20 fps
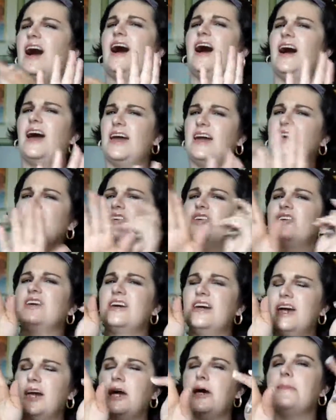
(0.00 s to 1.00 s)
I could
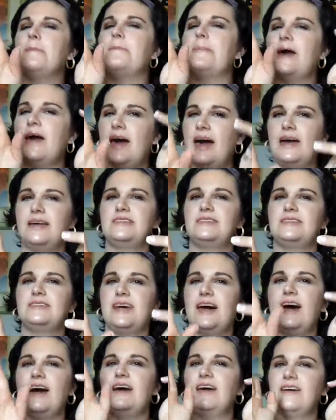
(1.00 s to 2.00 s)
get past
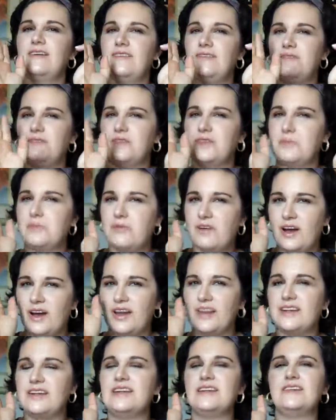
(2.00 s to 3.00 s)
that if the
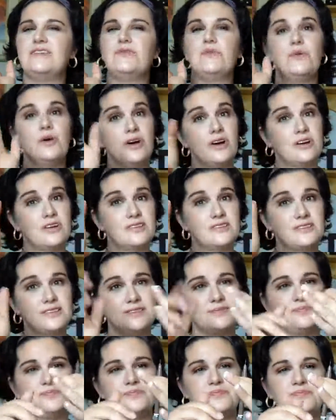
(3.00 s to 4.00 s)
product
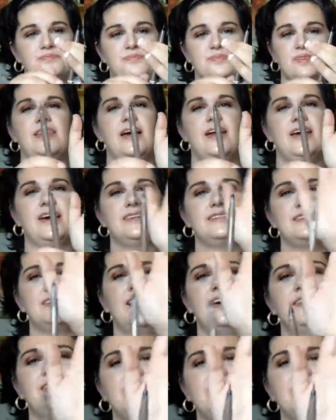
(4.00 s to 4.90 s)
works. Then I saw